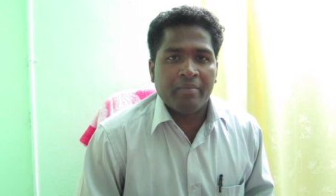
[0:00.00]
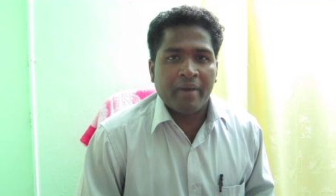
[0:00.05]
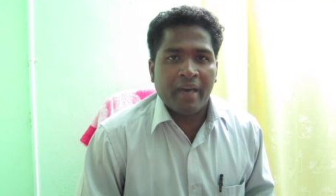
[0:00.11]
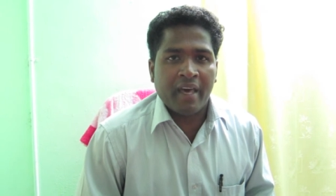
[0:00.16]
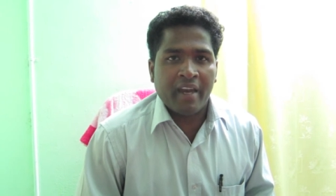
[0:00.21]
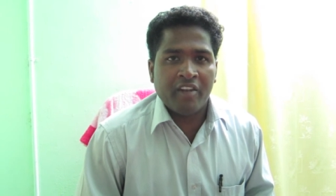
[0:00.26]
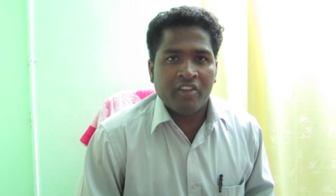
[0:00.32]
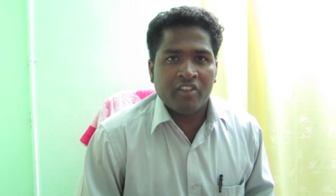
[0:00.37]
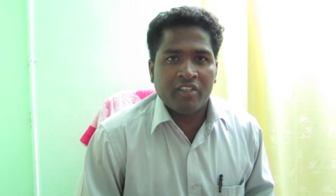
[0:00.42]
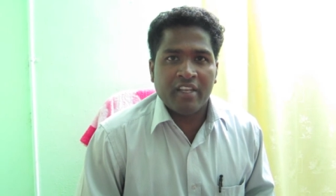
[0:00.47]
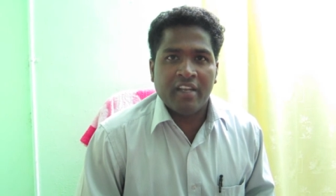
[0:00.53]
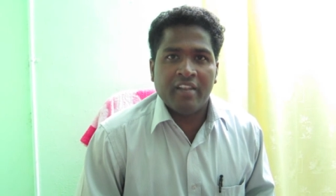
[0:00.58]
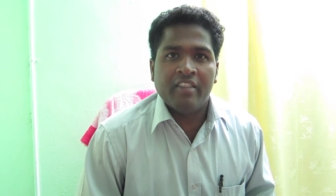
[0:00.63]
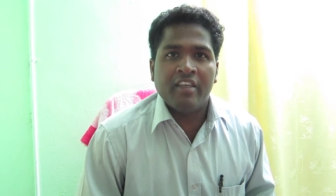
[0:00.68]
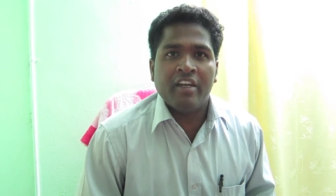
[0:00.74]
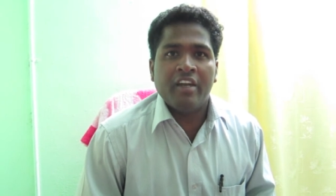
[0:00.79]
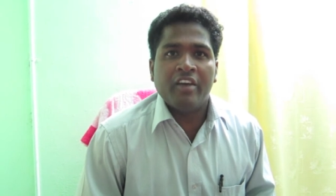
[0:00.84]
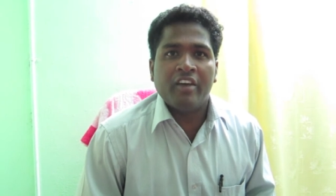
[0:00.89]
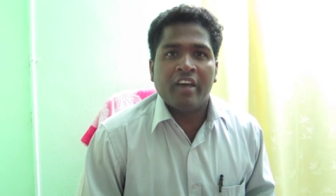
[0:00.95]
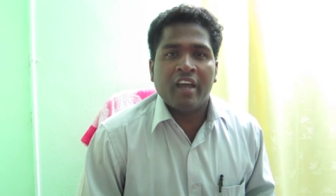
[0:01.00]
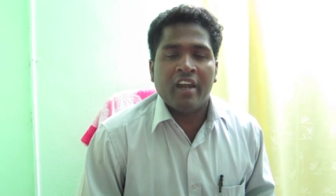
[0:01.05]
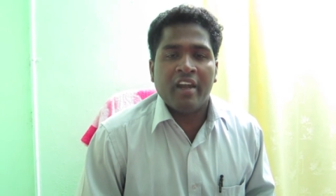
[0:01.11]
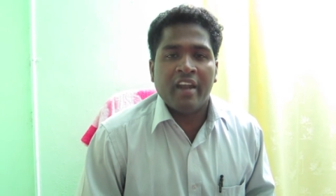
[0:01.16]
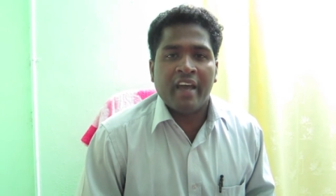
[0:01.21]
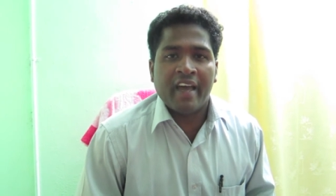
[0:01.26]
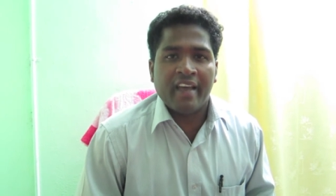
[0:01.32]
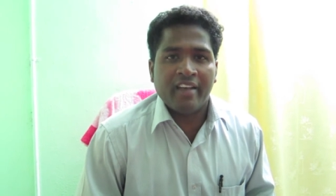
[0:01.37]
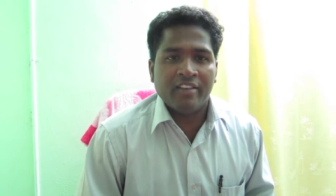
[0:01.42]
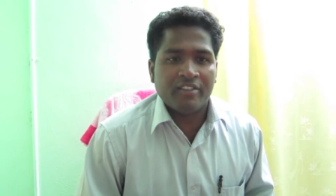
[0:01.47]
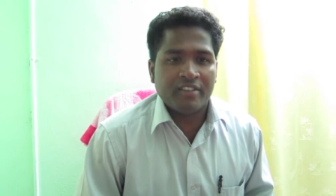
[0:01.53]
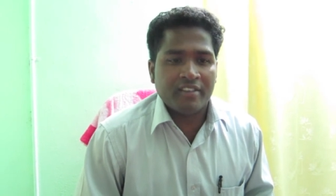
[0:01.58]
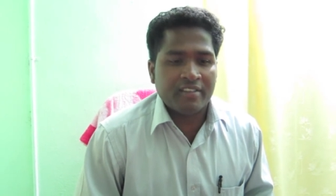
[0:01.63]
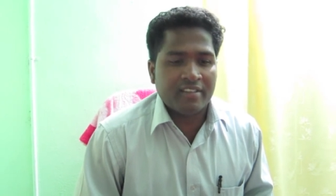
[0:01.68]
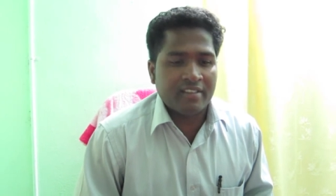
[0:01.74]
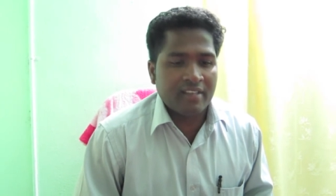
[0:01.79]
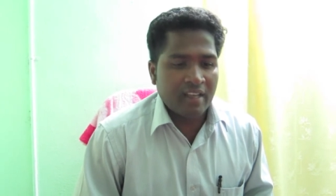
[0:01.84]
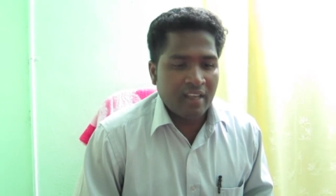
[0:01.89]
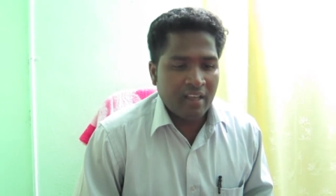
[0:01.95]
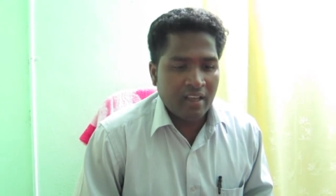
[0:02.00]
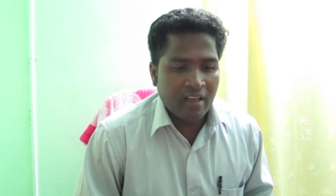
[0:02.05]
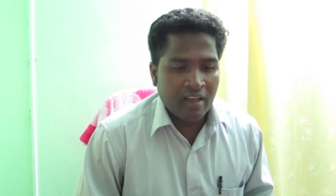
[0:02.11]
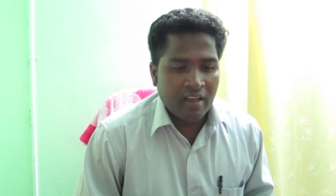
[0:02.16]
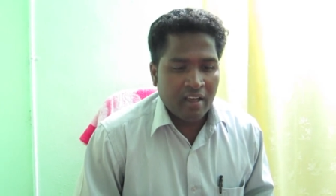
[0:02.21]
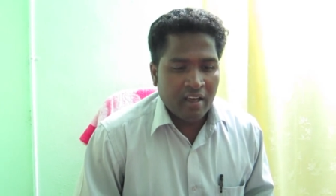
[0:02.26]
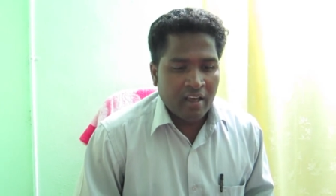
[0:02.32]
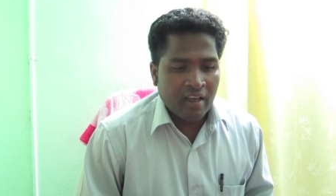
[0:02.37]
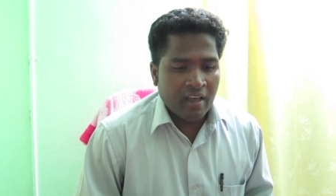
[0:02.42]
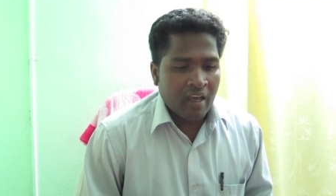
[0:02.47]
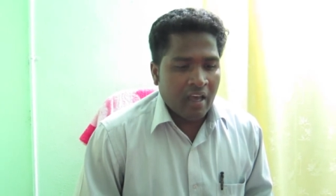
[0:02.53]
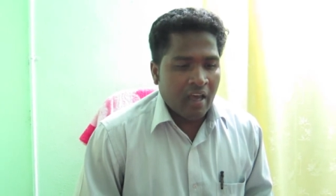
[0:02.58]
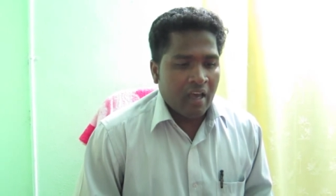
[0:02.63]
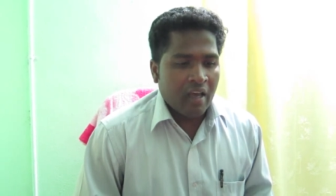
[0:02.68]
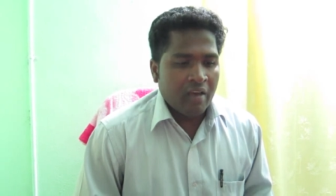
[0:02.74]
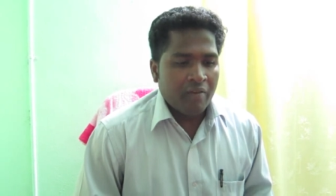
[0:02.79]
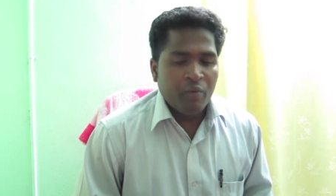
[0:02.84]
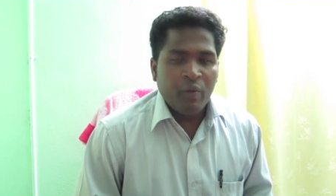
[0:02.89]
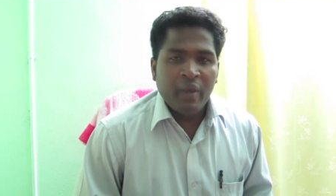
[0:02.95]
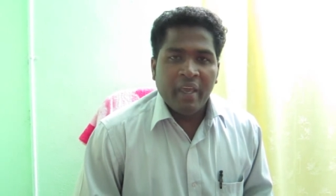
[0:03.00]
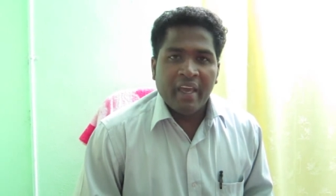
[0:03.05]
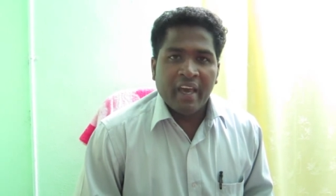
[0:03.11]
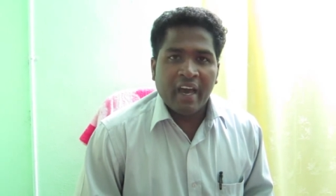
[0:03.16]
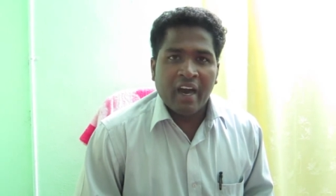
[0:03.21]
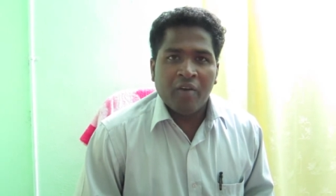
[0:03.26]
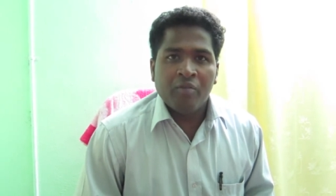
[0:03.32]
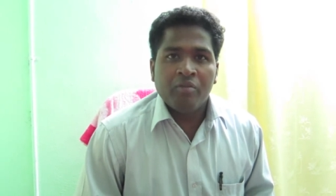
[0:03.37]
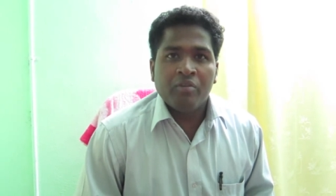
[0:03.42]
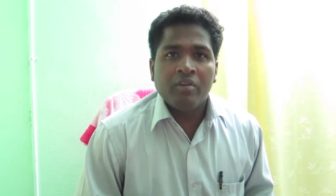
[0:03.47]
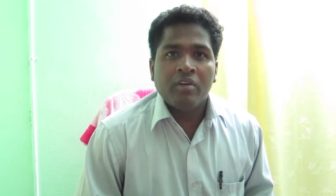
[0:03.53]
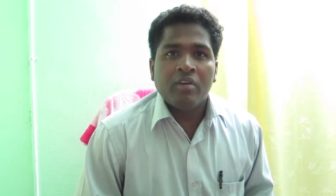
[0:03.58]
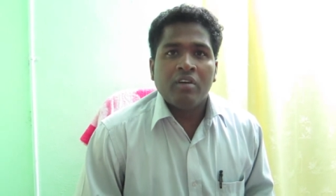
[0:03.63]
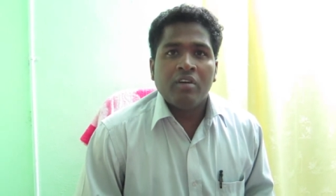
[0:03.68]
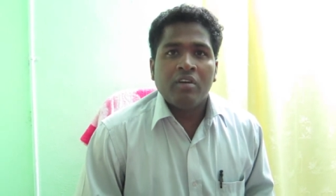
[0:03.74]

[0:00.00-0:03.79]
parish in Dindigul diocese. We have